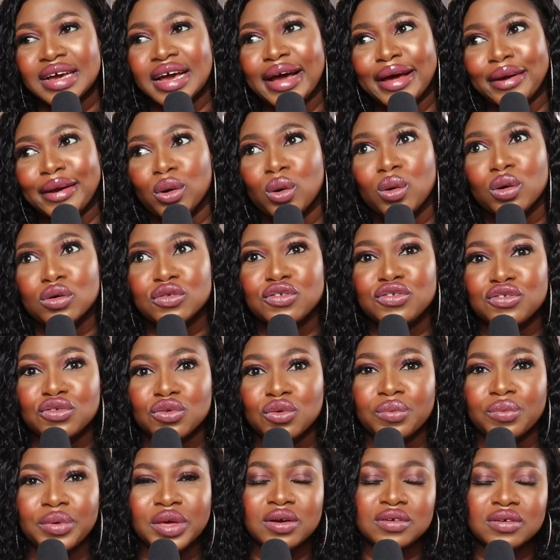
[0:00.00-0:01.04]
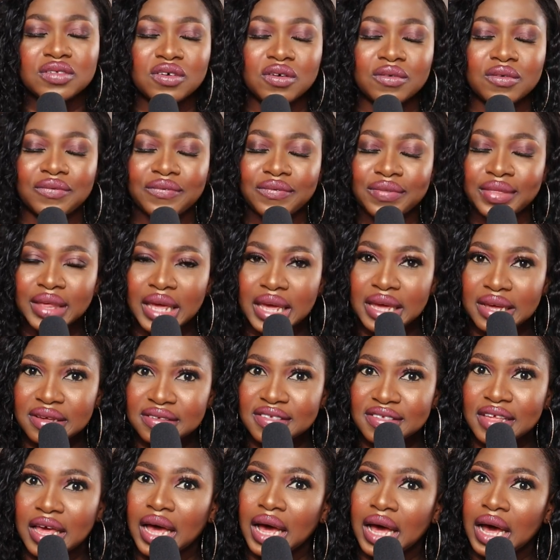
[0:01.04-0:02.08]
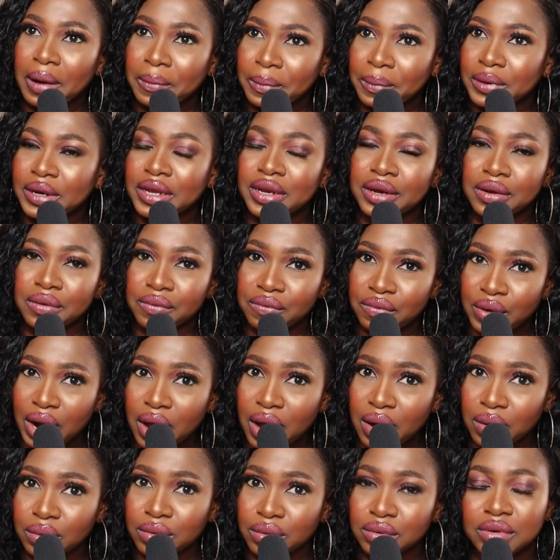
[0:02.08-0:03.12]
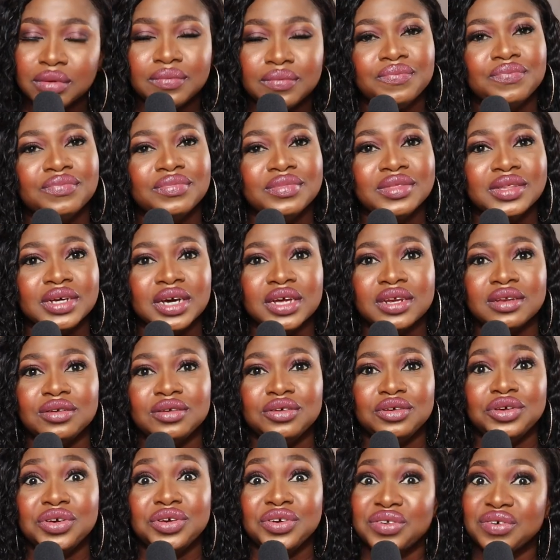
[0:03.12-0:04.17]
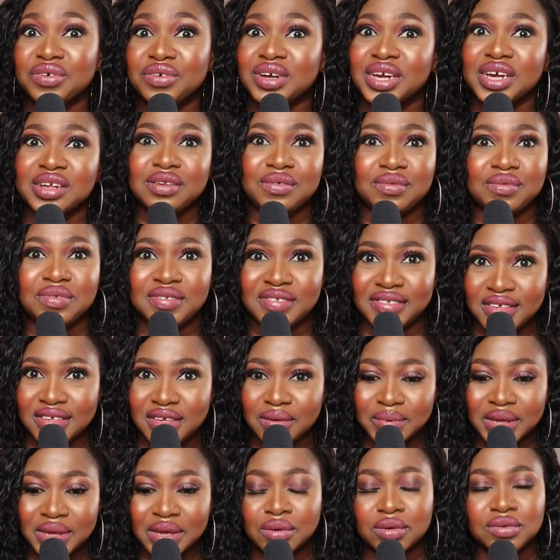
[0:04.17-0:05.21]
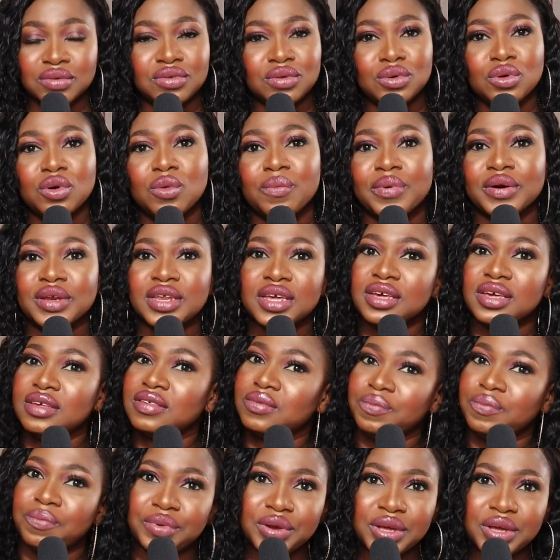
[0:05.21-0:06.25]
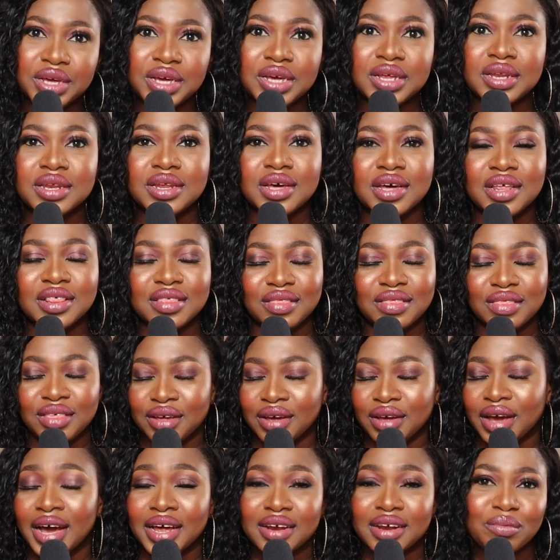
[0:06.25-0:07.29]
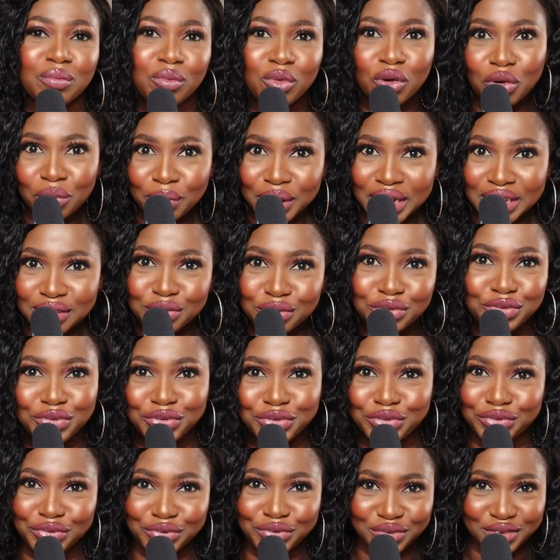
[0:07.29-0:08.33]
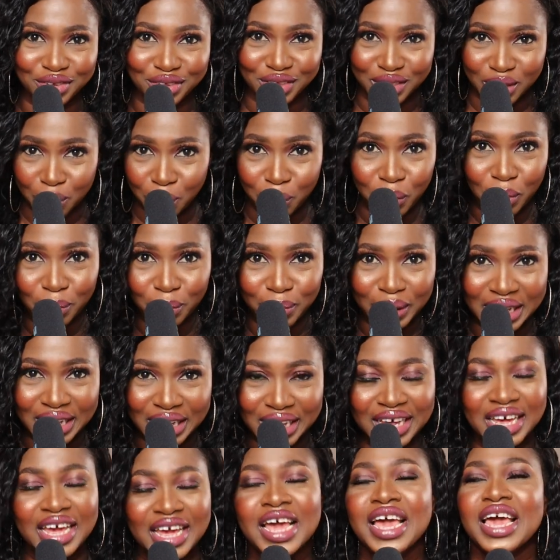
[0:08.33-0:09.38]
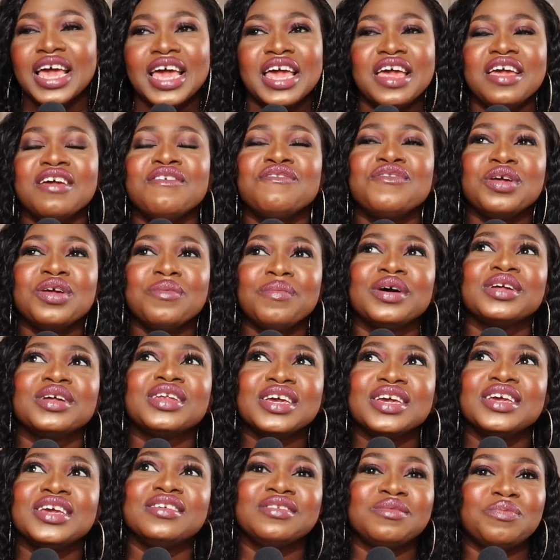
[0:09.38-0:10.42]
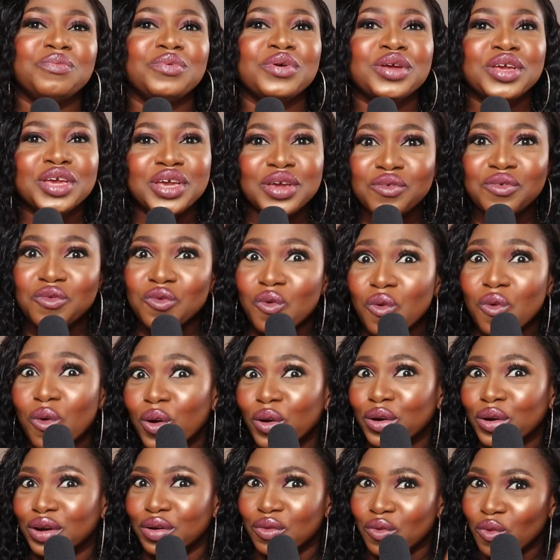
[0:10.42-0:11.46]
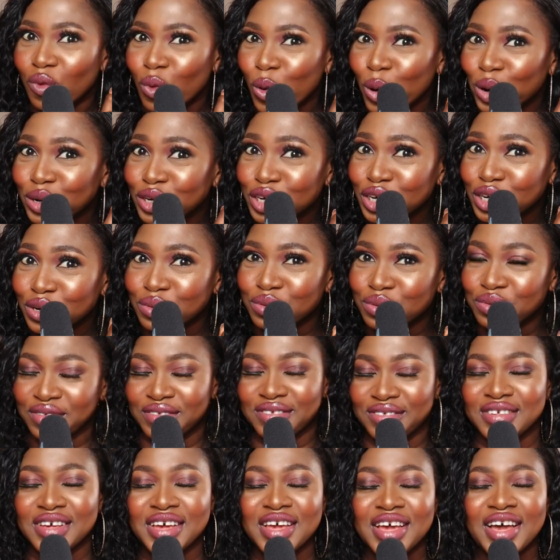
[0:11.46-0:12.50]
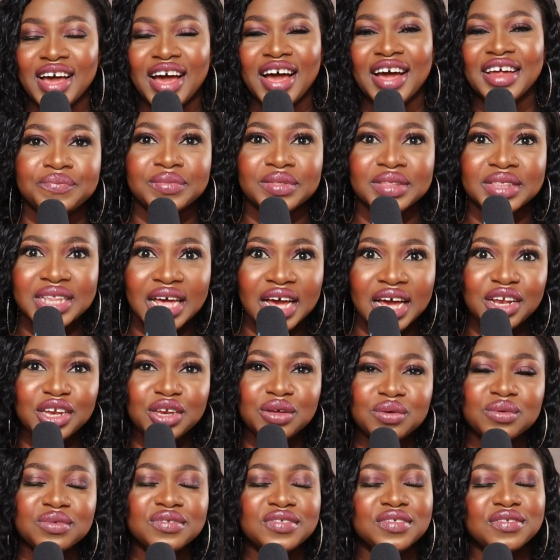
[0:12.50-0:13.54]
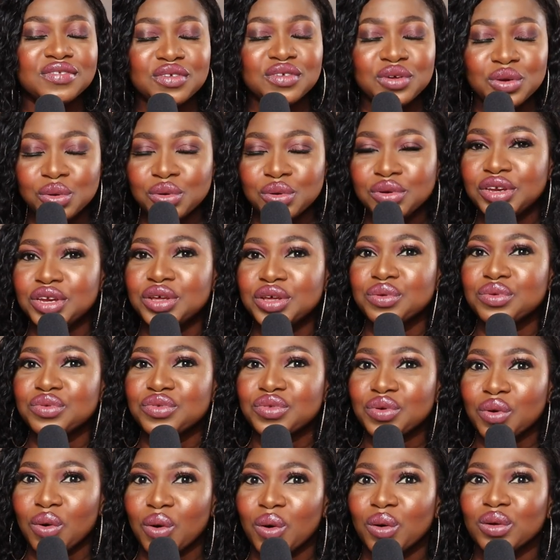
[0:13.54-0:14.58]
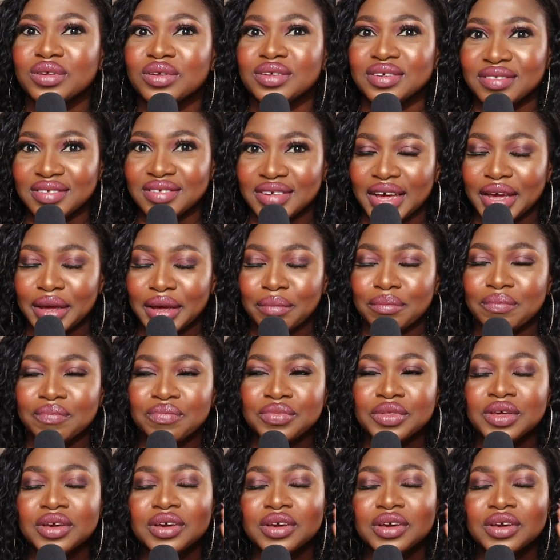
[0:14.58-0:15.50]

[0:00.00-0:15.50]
And also because of things that are happening around that you don't get to see, because nobody is bringing the hard moments to the public. Everybody is bringing one news, and that news is good news all the time.